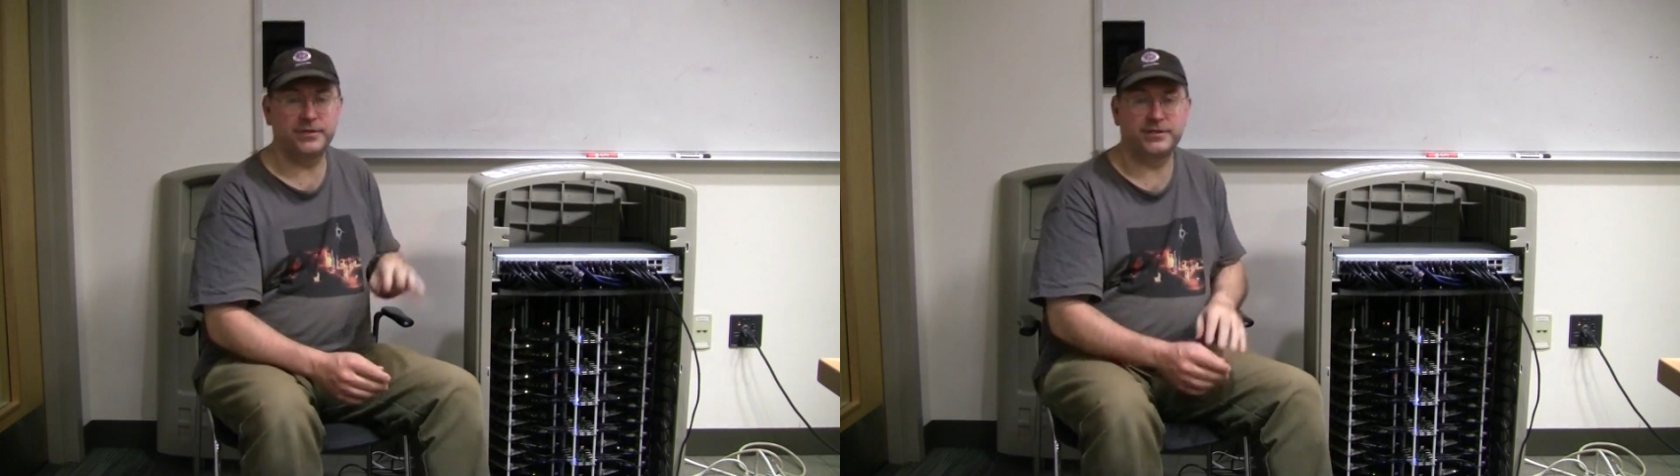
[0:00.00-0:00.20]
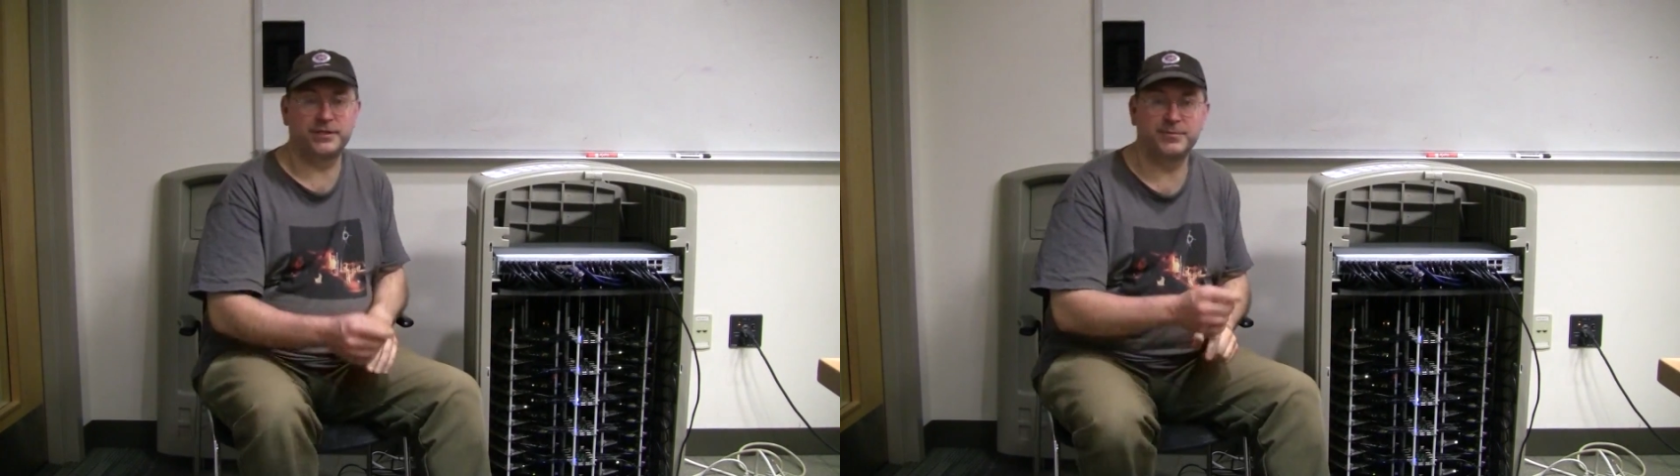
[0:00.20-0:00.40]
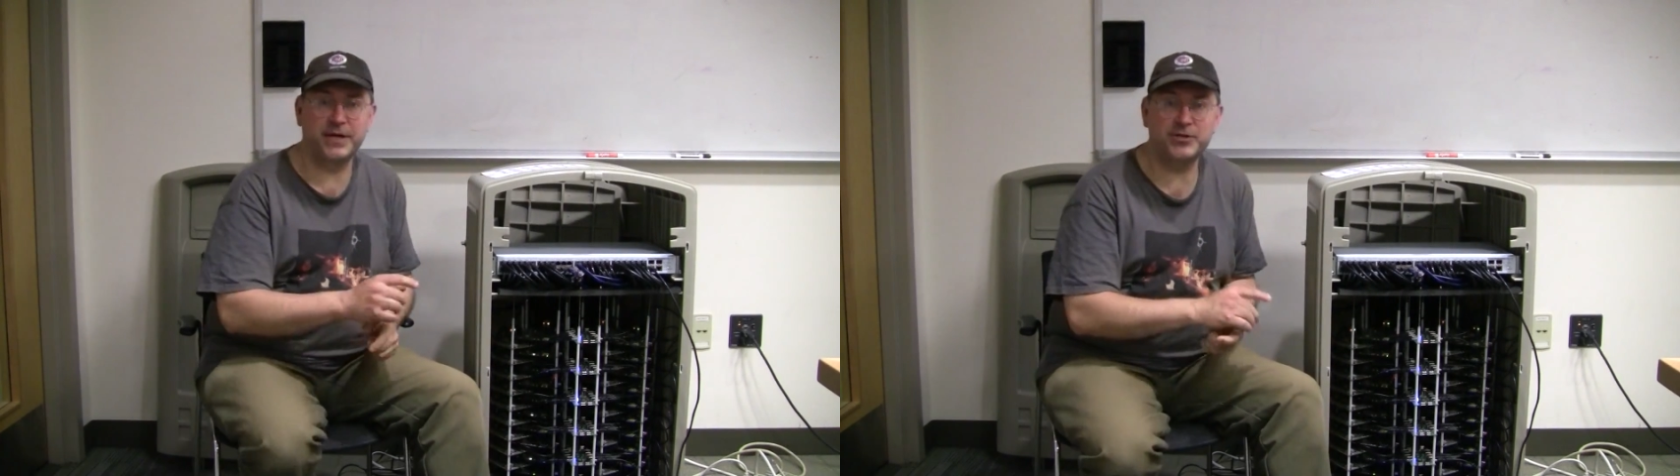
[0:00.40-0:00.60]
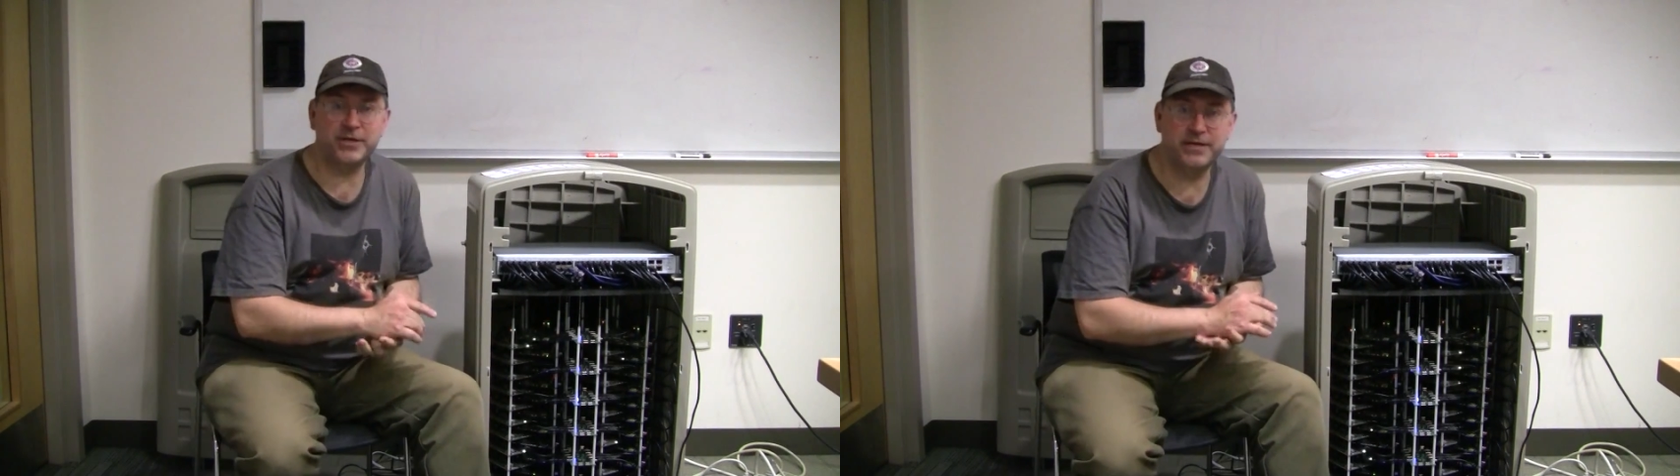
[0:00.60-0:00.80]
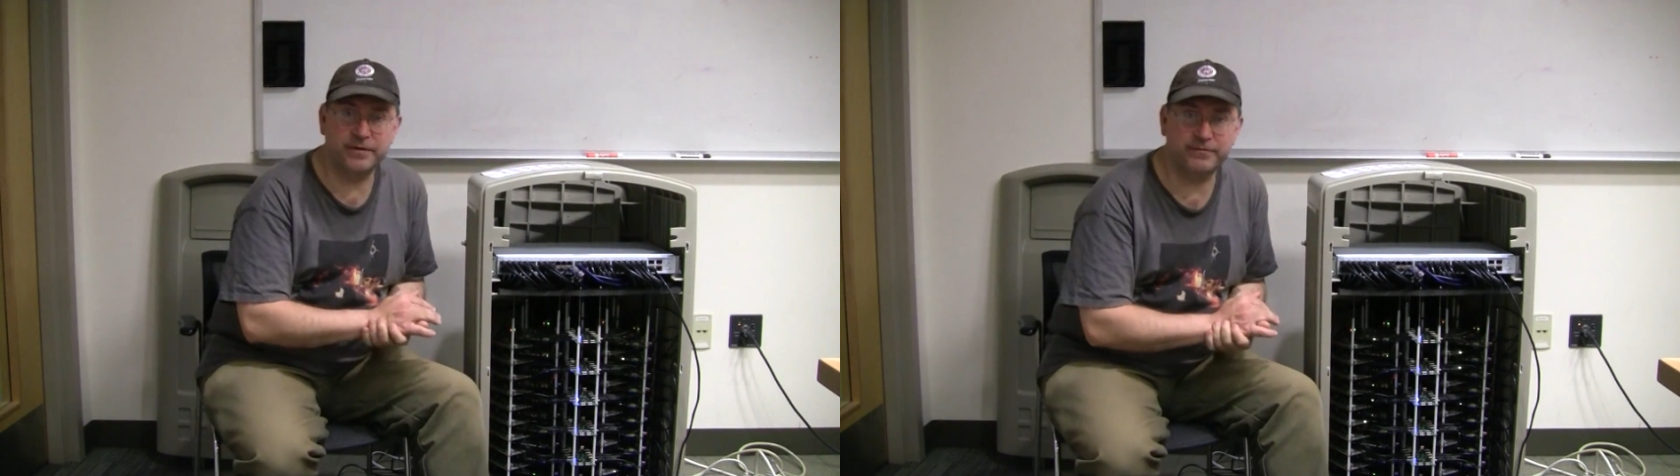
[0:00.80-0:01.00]

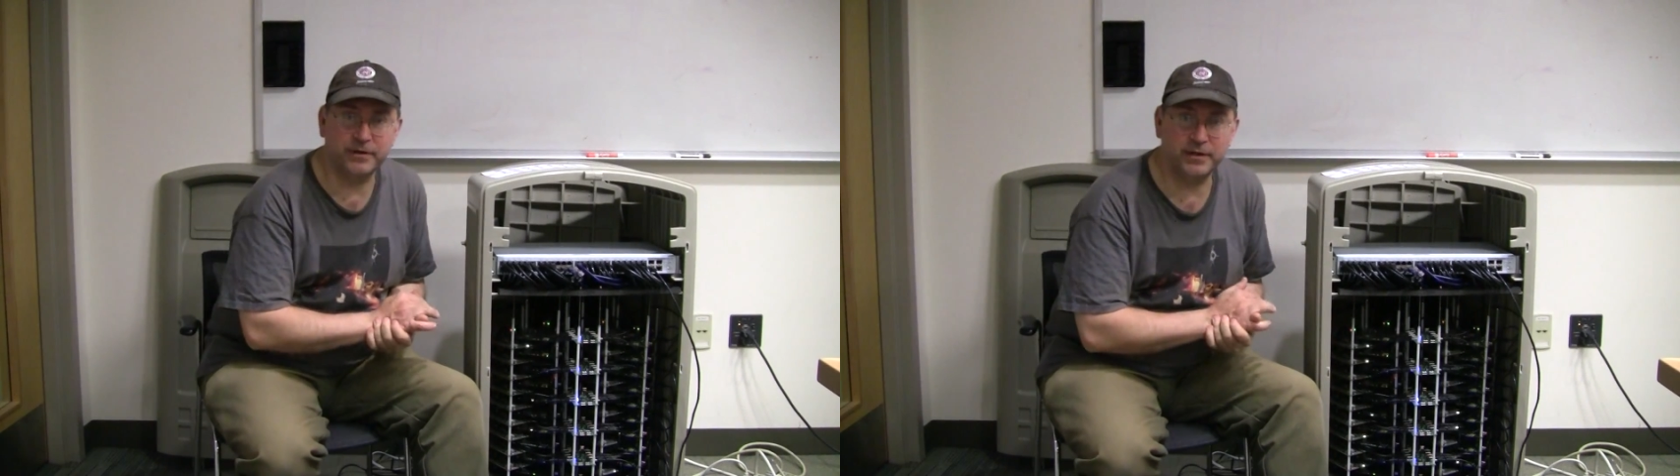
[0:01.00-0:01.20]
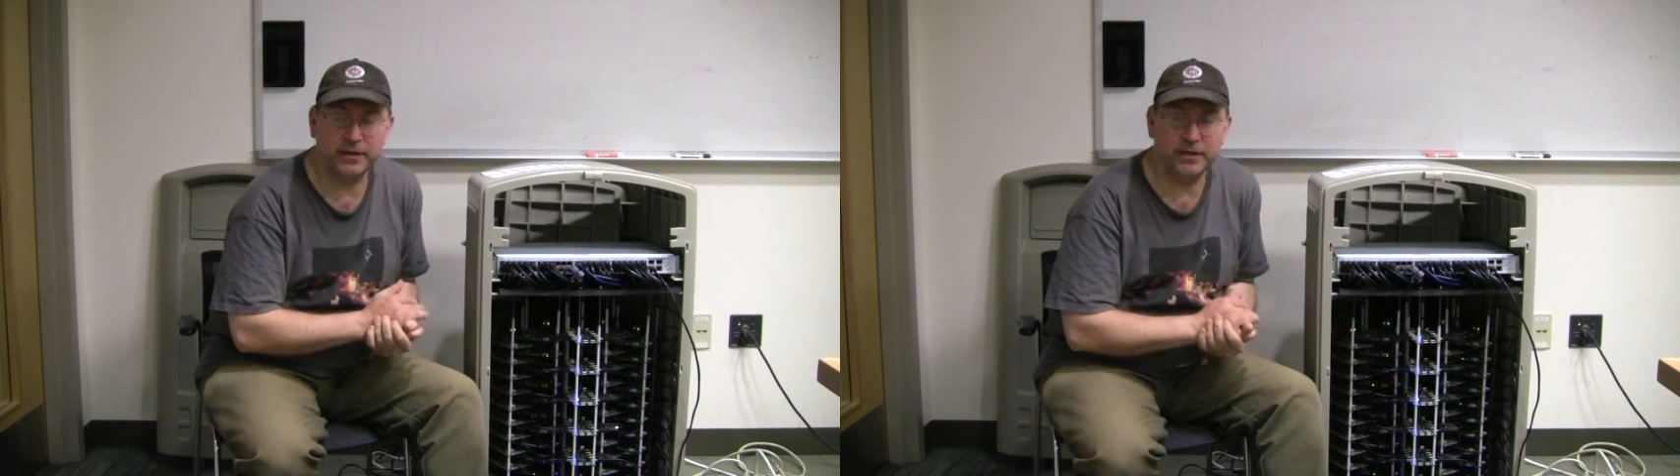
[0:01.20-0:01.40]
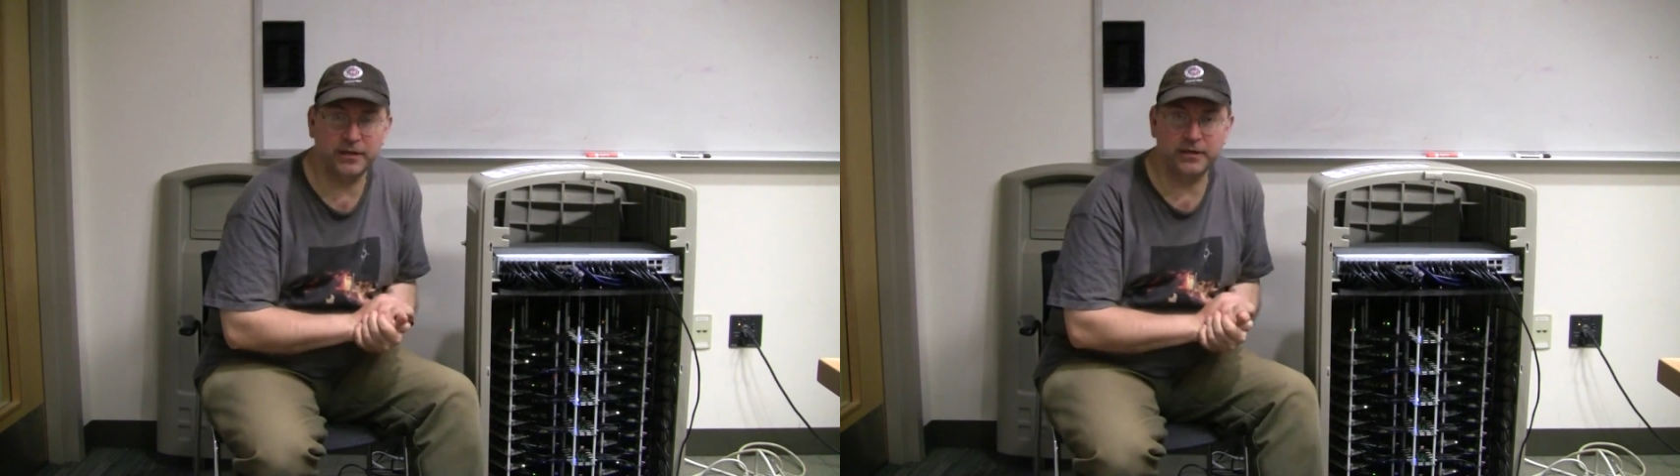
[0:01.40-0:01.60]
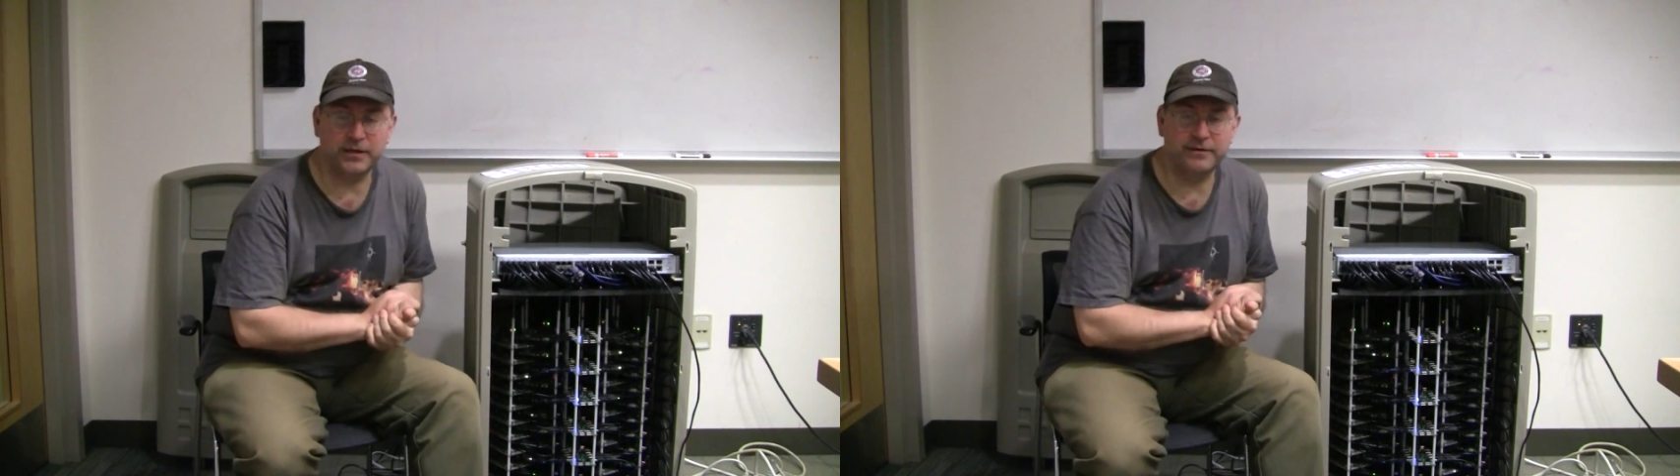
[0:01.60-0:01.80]
substantially different than the